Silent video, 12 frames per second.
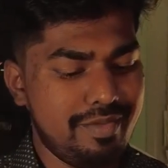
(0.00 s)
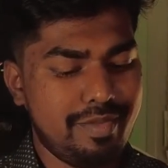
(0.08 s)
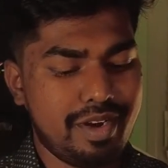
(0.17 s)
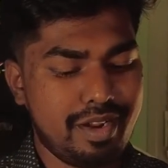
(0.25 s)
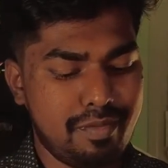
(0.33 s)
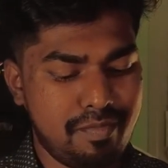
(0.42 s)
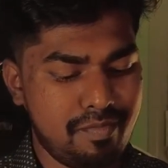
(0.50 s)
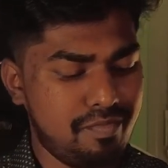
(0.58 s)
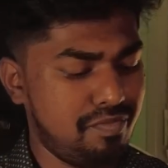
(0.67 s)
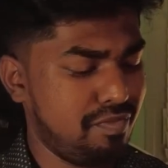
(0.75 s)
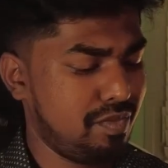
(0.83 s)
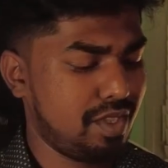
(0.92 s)
but
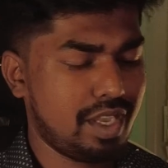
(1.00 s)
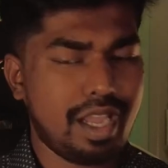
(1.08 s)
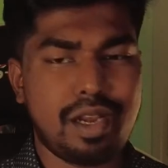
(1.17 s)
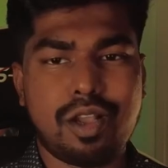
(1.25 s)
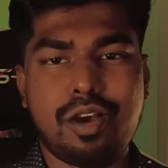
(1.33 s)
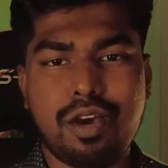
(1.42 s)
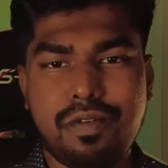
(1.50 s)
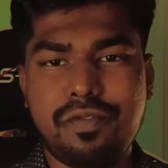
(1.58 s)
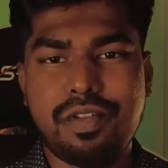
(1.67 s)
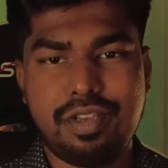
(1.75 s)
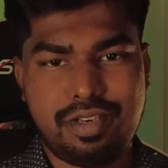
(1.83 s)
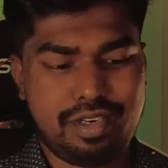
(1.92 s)
I'm kind of
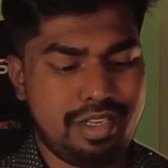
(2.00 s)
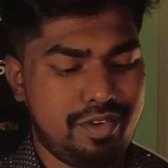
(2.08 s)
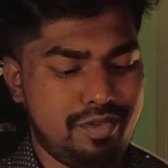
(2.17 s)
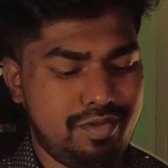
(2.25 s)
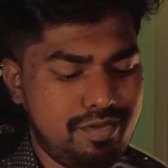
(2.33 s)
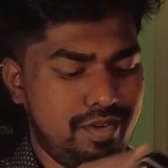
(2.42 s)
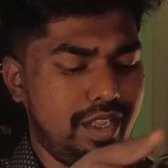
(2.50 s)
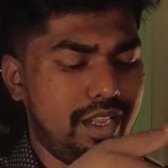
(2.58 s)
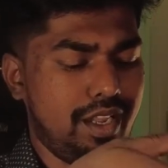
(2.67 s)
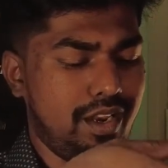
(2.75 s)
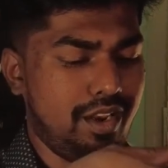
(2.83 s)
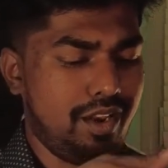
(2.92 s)
confident now, like
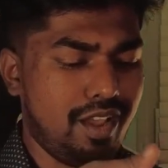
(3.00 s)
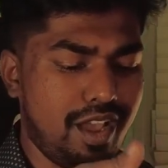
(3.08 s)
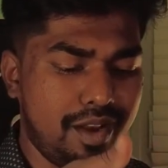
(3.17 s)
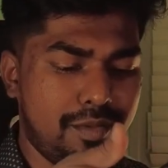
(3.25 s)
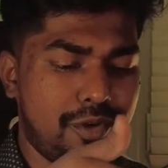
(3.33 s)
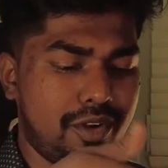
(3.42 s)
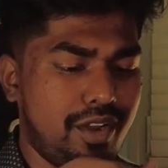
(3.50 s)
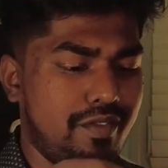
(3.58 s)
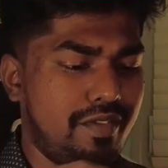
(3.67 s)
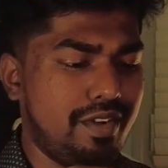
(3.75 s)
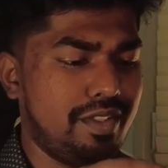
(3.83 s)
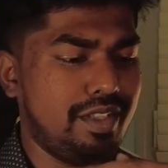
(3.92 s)
a lot more
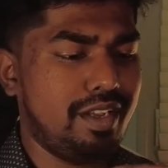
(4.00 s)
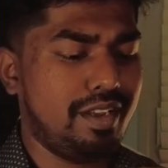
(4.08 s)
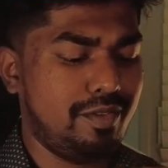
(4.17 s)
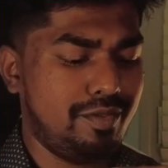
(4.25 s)
confident than I